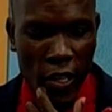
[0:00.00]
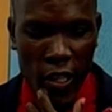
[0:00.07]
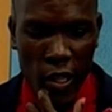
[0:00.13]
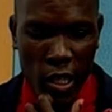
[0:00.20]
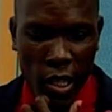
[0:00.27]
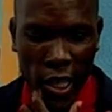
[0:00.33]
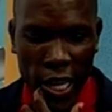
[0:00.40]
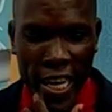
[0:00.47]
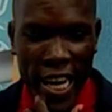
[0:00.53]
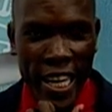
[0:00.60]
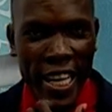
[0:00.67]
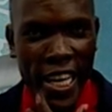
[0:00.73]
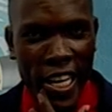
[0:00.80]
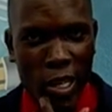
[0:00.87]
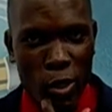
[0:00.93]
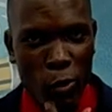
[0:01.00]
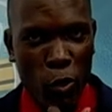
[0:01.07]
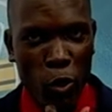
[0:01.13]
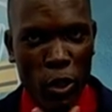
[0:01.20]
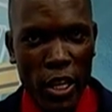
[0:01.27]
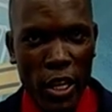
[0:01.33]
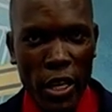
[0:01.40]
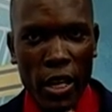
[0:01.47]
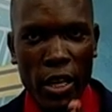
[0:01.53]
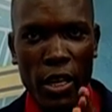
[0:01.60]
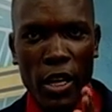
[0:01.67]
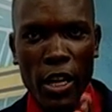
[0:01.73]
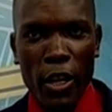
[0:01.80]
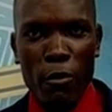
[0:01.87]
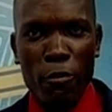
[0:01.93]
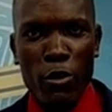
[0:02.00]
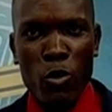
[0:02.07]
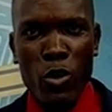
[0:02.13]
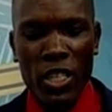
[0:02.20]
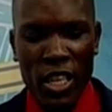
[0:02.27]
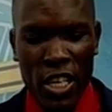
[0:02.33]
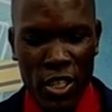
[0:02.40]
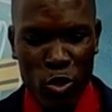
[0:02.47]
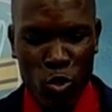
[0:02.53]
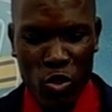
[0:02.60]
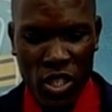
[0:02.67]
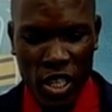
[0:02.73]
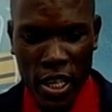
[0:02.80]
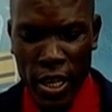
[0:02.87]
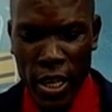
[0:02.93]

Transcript: slide again for the viewer just to see